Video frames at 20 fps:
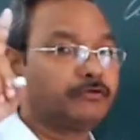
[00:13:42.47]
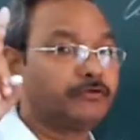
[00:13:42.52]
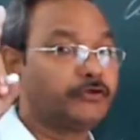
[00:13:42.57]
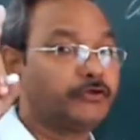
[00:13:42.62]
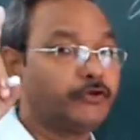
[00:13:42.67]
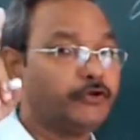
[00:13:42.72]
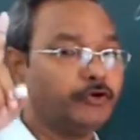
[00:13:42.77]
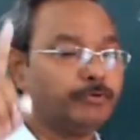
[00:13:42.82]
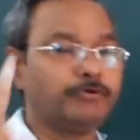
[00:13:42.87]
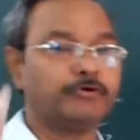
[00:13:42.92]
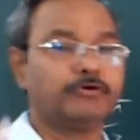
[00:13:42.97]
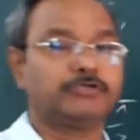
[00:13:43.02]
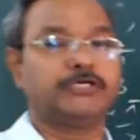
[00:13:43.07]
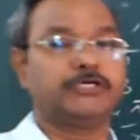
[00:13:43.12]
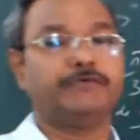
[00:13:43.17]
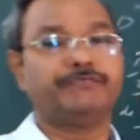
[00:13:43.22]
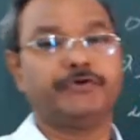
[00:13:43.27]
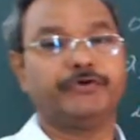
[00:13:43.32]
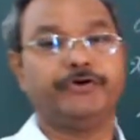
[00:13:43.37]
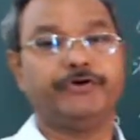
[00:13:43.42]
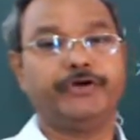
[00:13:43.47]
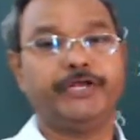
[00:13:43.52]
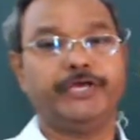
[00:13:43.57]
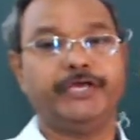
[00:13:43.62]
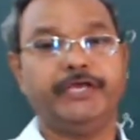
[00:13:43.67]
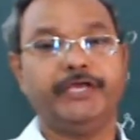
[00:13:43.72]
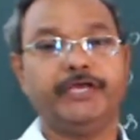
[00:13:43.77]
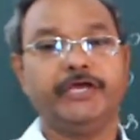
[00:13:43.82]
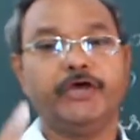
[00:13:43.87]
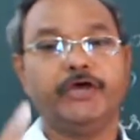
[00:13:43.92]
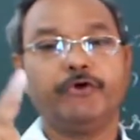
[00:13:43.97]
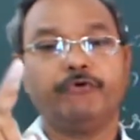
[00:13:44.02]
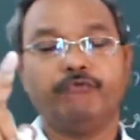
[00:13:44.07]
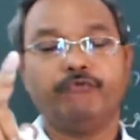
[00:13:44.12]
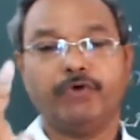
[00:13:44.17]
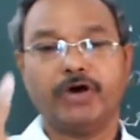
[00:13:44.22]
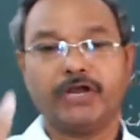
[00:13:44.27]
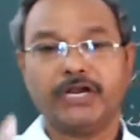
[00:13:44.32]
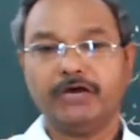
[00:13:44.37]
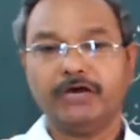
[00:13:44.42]
cube roots of unity,
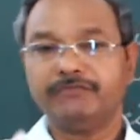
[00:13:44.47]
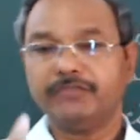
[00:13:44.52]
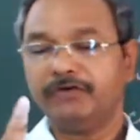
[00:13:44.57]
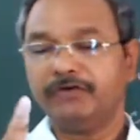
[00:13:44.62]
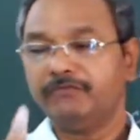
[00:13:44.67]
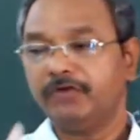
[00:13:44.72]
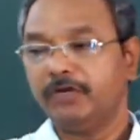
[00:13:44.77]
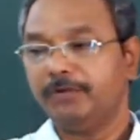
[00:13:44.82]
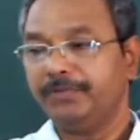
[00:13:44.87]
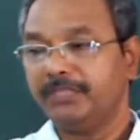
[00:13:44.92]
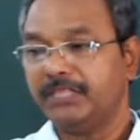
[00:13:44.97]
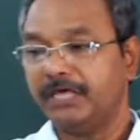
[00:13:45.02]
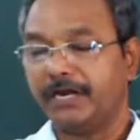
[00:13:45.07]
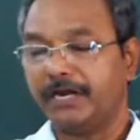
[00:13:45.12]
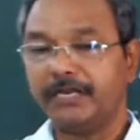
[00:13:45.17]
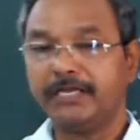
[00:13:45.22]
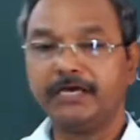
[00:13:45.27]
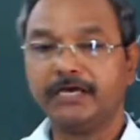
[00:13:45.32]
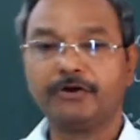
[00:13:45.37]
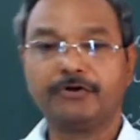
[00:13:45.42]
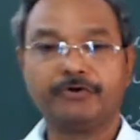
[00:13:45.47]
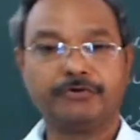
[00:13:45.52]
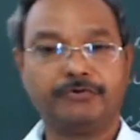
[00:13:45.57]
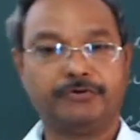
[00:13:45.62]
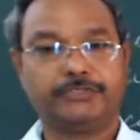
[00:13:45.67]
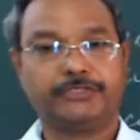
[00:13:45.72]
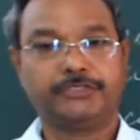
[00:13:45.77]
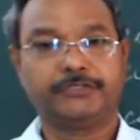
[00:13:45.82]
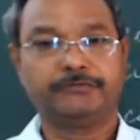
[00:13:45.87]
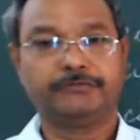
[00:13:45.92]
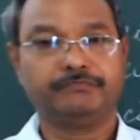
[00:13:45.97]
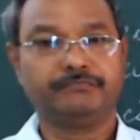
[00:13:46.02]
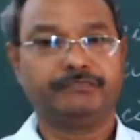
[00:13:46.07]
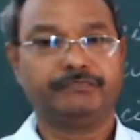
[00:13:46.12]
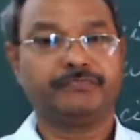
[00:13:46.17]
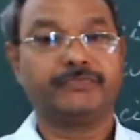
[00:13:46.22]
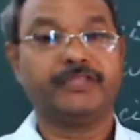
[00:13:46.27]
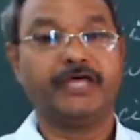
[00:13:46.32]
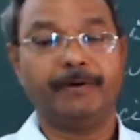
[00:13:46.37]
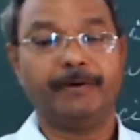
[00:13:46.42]
one of them will be the real root.
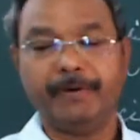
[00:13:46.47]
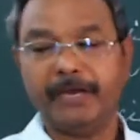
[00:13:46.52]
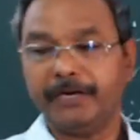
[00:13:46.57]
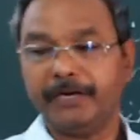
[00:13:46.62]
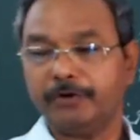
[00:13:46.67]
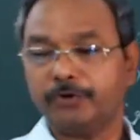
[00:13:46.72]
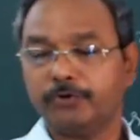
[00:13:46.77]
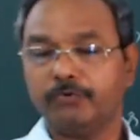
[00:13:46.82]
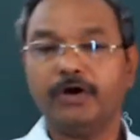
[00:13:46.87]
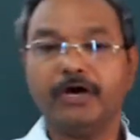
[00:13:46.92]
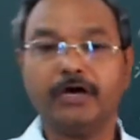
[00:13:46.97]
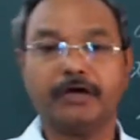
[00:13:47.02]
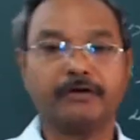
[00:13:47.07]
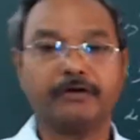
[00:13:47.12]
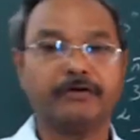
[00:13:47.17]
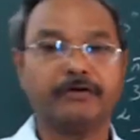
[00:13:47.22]
The remaining two are